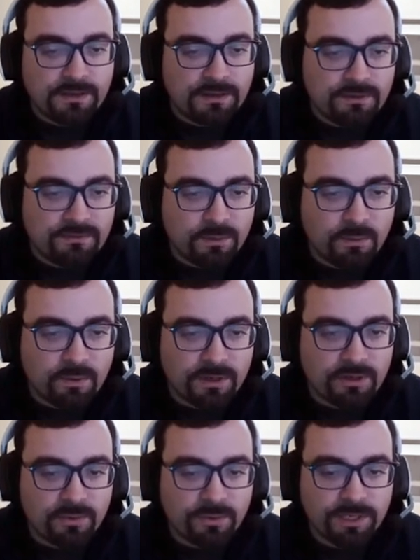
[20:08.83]
If I want to
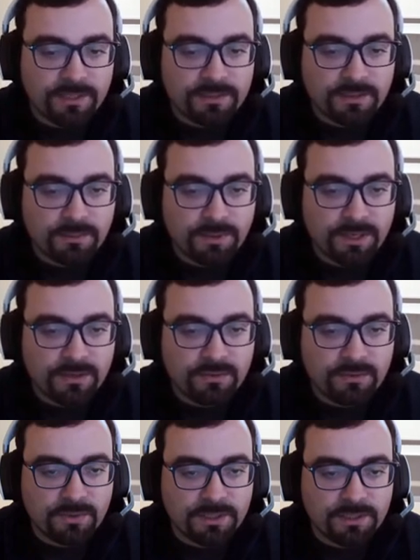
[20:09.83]
create a brand new
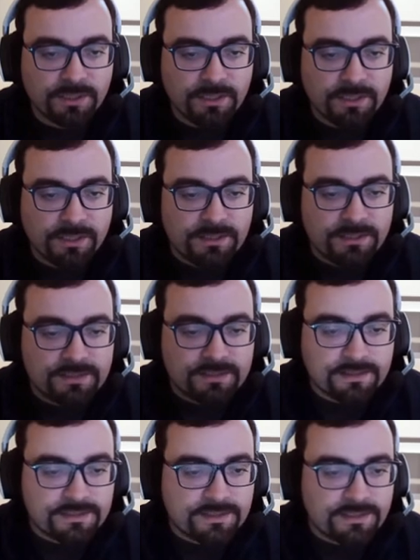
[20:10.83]
one,
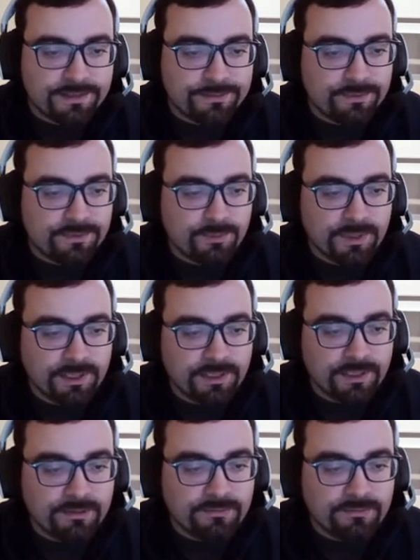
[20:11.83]
this, let's say, would be